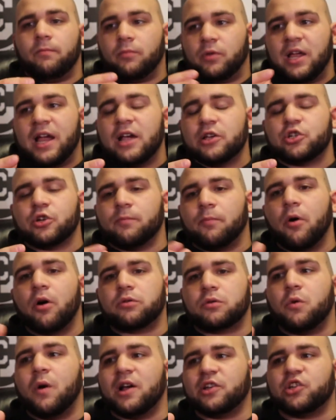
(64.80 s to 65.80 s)
to answer
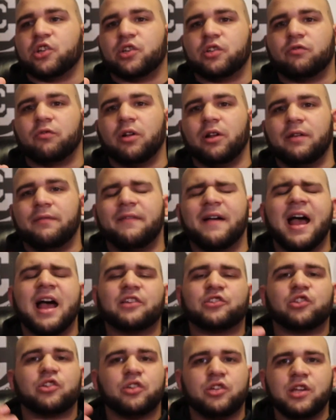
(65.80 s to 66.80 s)
both questions really
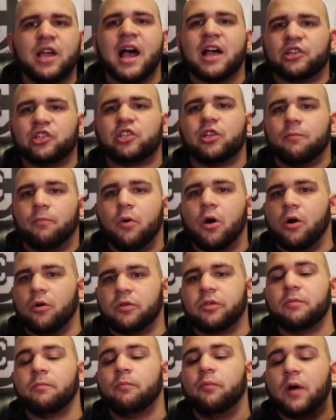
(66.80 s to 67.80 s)
fast, yes to
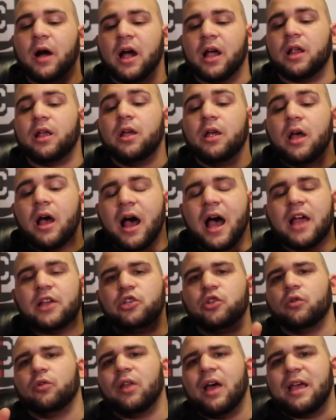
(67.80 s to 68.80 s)
both, but I
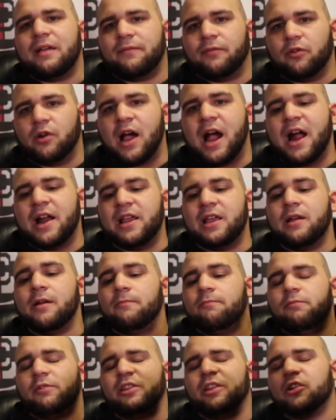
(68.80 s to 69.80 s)
do like variety,
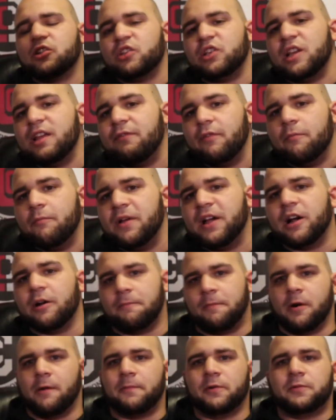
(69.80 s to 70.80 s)
but there's an even bigger
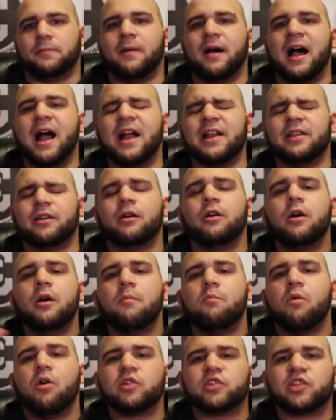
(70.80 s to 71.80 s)
purpose behind it.
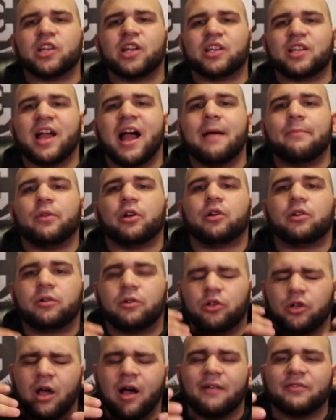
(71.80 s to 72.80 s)
Most of the time, the
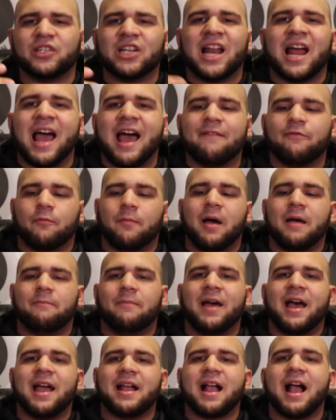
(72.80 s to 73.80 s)
gloves that I have in my
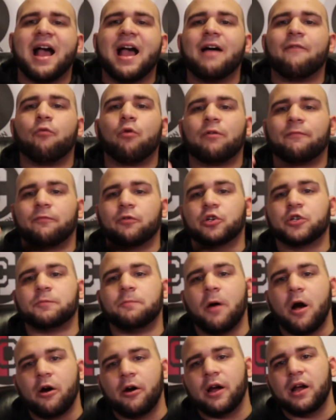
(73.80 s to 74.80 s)
bag, I have one for
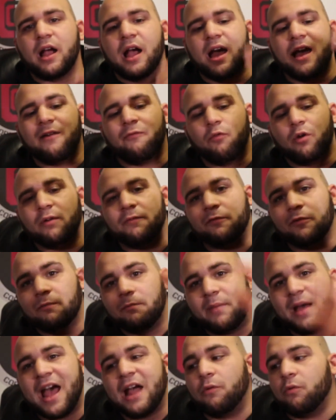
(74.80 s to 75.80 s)
sparring, I have one for
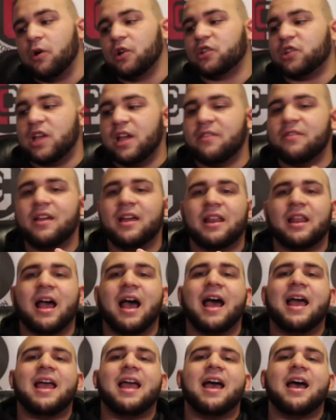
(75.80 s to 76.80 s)
bag works, and then
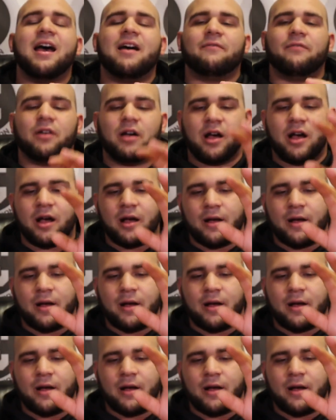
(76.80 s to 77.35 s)
I have,